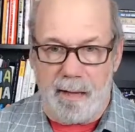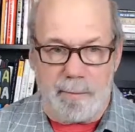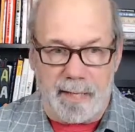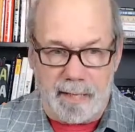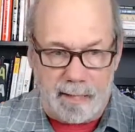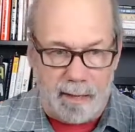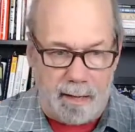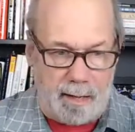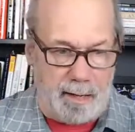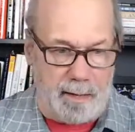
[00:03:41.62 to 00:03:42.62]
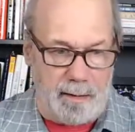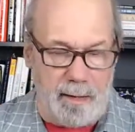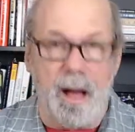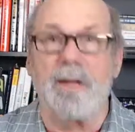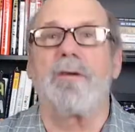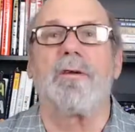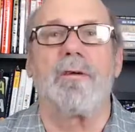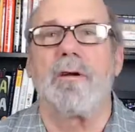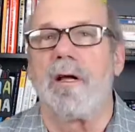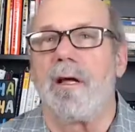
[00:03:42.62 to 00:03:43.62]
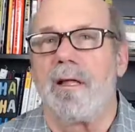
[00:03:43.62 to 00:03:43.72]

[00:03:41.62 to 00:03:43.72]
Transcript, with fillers: being uh, under